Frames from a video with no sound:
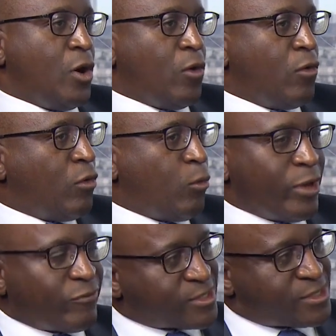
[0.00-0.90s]
Or
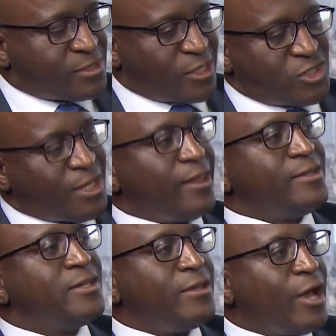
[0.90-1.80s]
we've got such
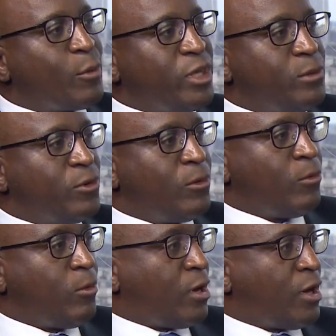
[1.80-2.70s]
talented young people
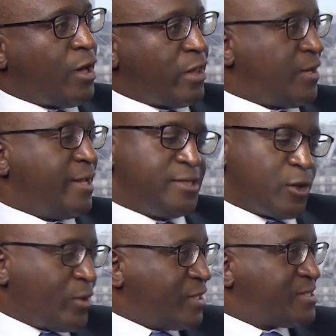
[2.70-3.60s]
who are athletic,
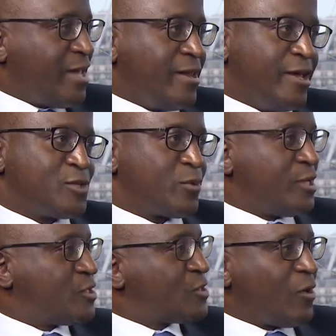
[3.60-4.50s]
whether it's tennis, whether
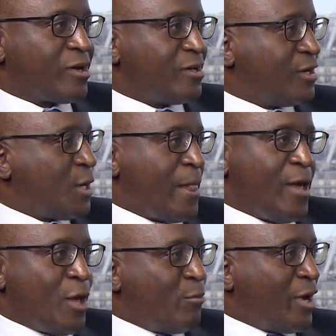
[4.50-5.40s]
it's soccer.
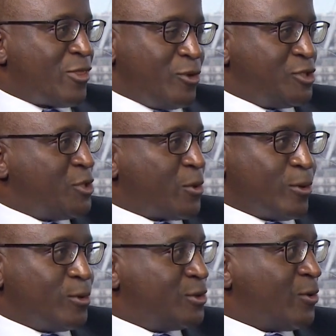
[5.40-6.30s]
My
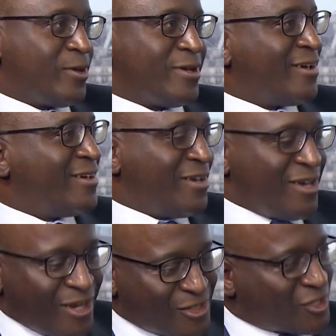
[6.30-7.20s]
13-year-old daughter
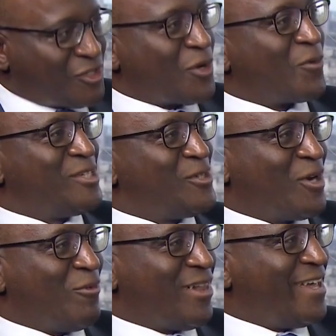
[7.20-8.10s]
is such a great
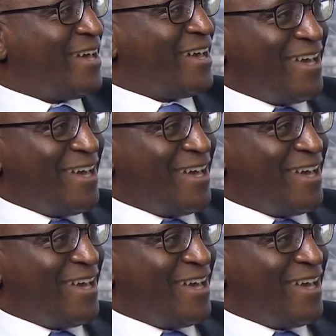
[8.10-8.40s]
soccer player.